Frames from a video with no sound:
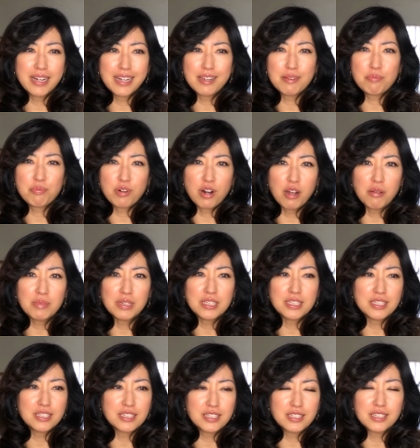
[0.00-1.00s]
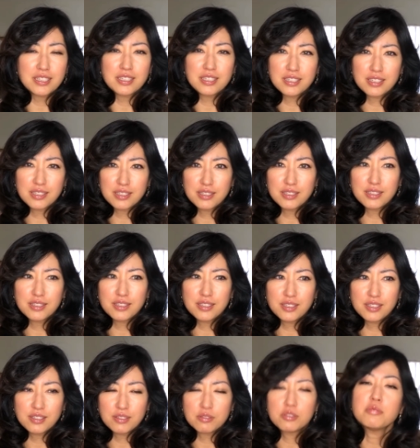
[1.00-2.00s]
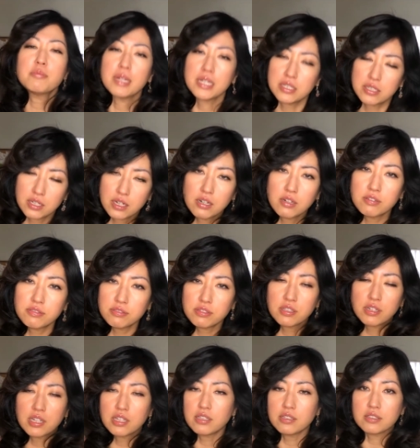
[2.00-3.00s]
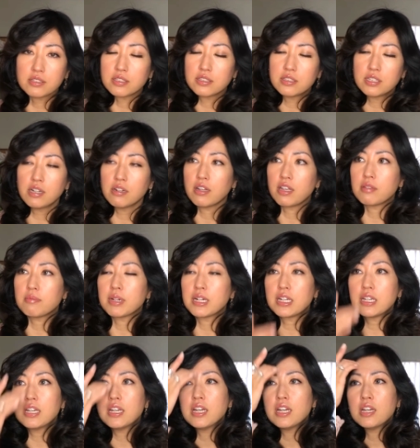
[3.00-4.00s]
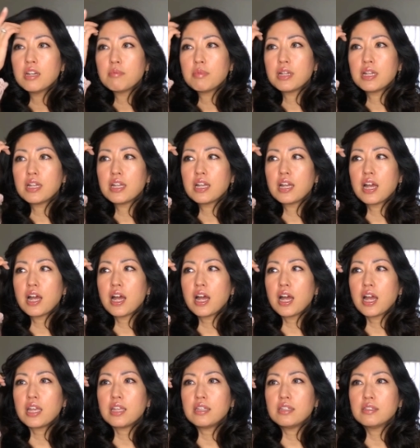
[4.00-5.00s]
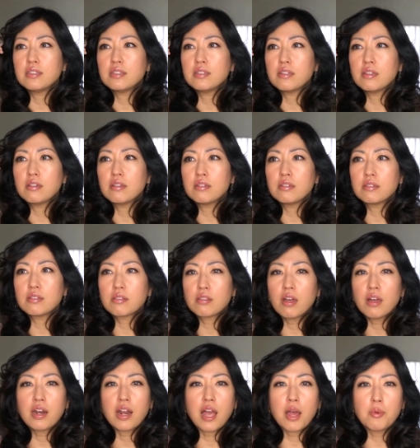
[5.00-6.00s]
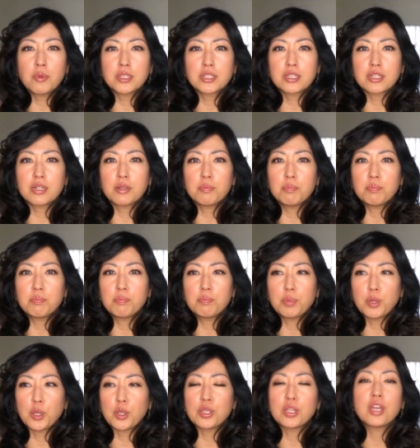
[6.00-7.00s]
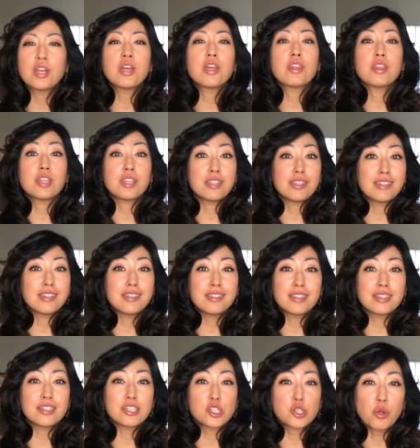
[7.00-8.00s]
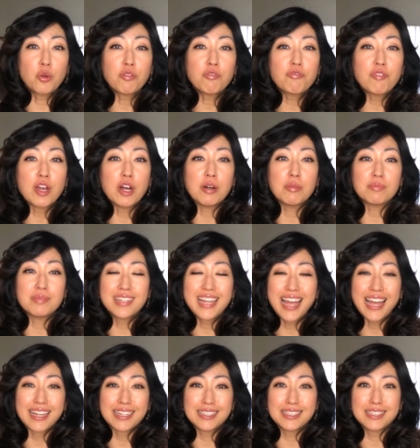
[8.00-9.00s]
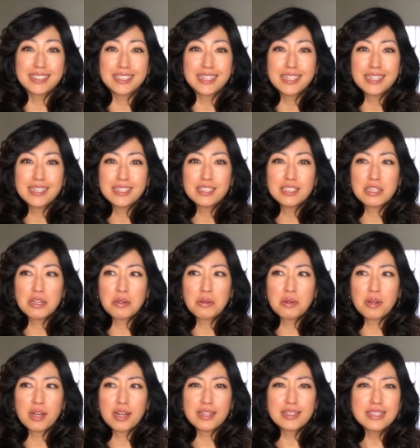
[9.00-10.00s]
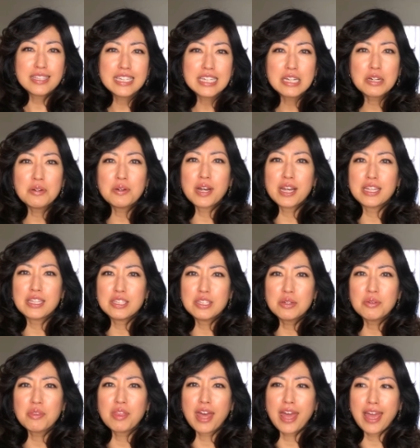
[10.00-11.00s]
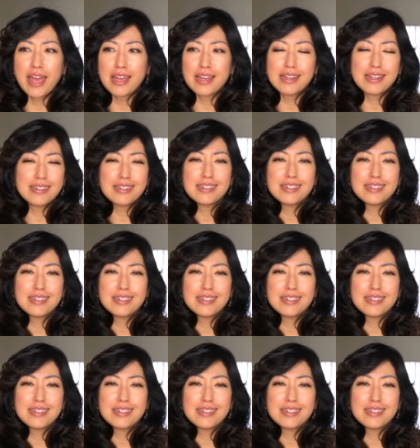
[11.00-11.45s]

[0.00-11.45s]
my promise to myself. You know, I didn't tell anybody, but I thought I was gonna put the short film next. So until I do that,